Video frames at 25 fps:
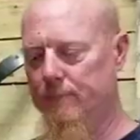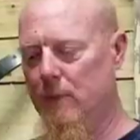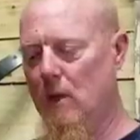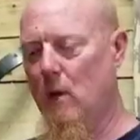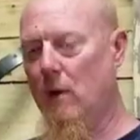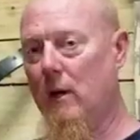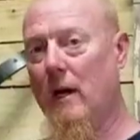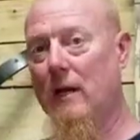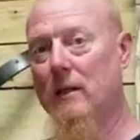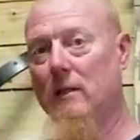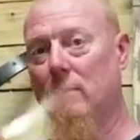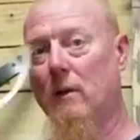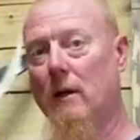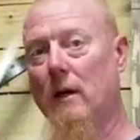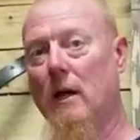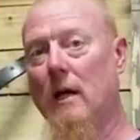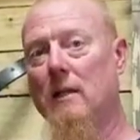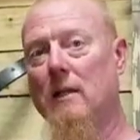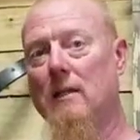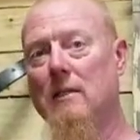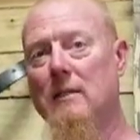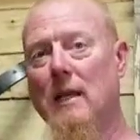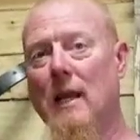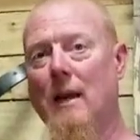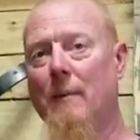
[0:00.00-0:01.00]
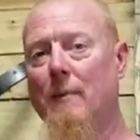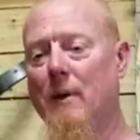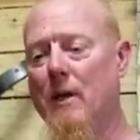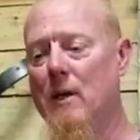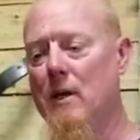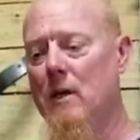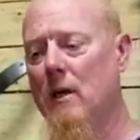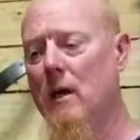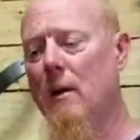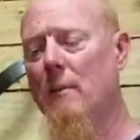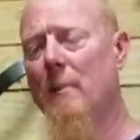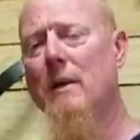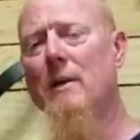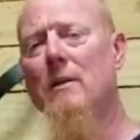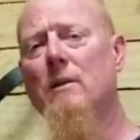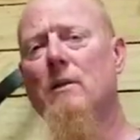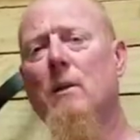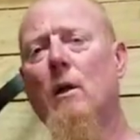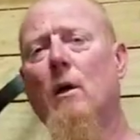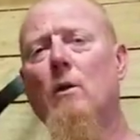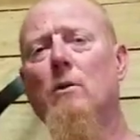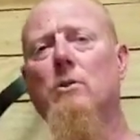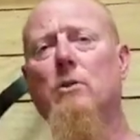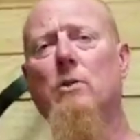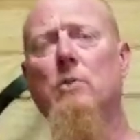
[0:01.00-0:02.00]
Okay, so I got the tape. Can you come in
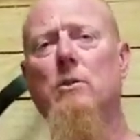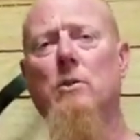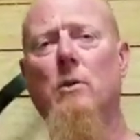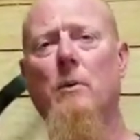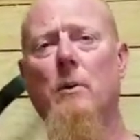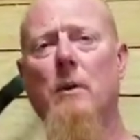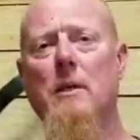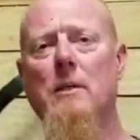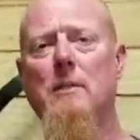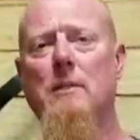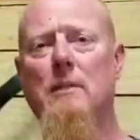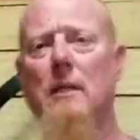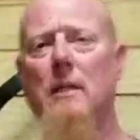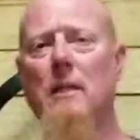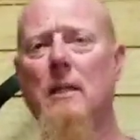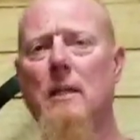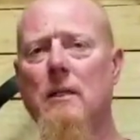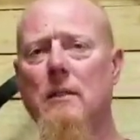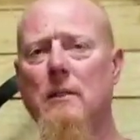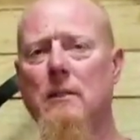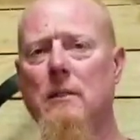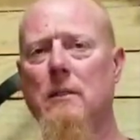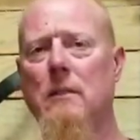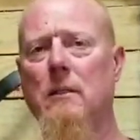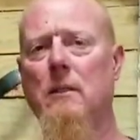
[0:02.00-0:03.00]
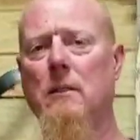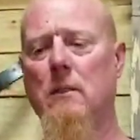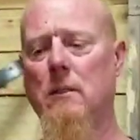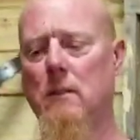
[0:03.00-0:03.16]
closer so we can see that?